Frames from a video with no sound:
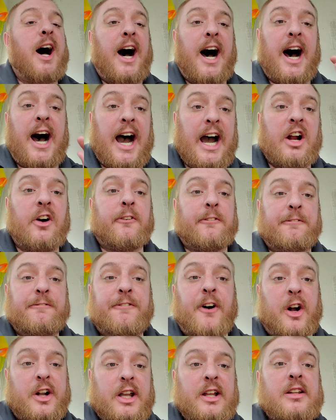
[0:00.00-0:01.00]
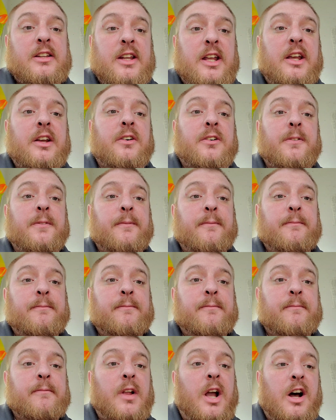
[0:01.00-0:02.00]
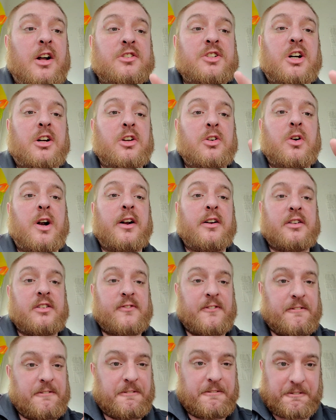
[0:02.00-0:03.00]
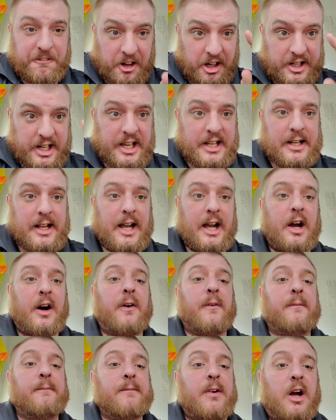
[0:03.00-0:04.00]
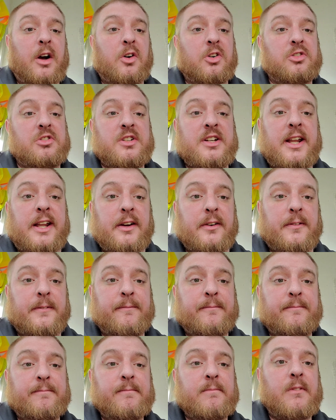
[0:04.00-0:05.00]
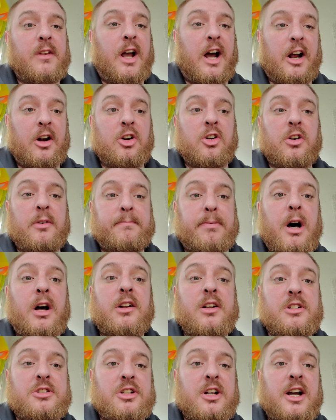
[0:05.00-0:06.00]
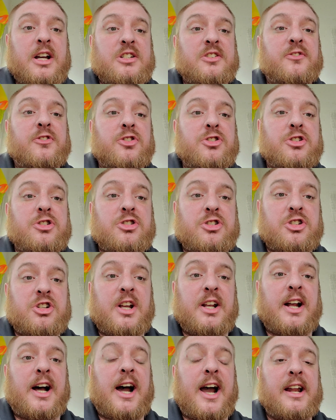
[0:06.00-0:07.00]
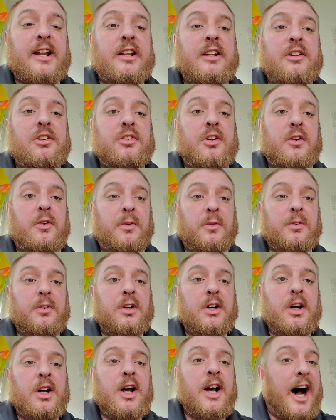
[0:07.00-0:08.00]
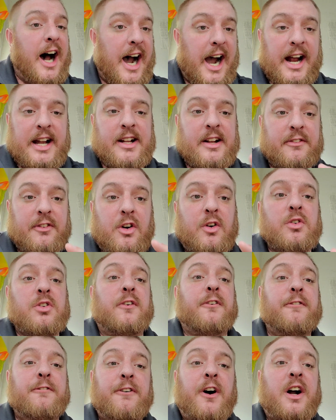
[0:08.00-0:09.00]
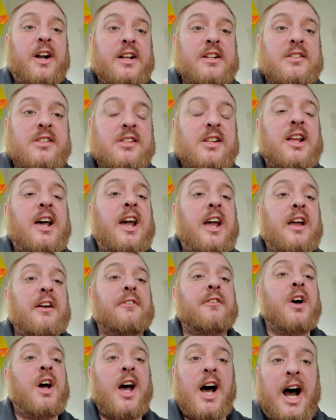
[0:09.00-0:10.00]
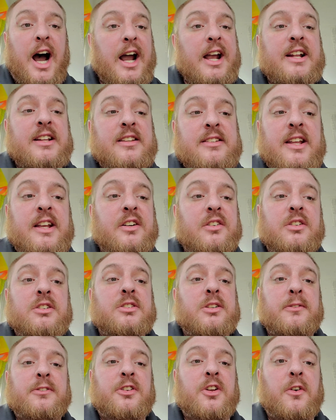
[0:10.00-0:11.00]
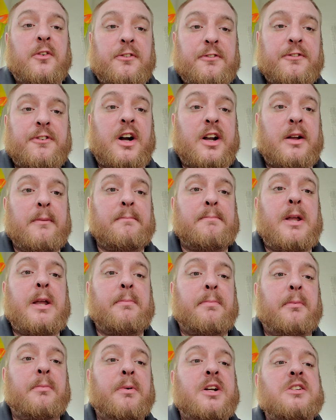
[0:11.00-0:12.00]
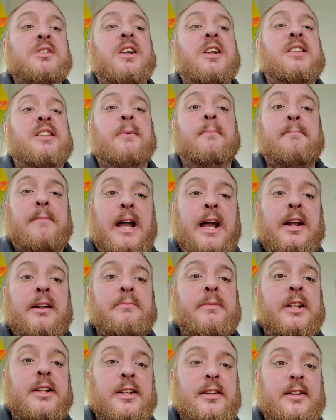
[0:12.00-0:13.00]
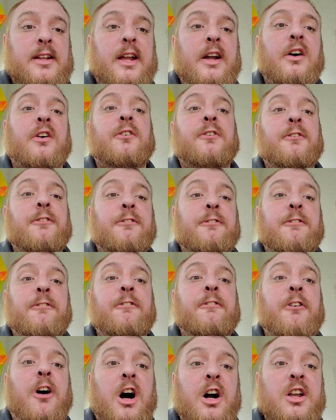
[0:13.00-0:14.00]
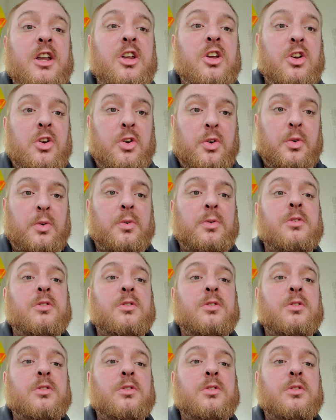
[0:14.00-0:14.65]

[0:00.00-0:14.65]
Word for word: I don't fucking kneel. I'll tell you right fucking now. I will kneel. I don't apologize for shit I didn't do. I never owned a fucking slave. I ain't kneeling to some fucking people because they demand me to kneel fuck you.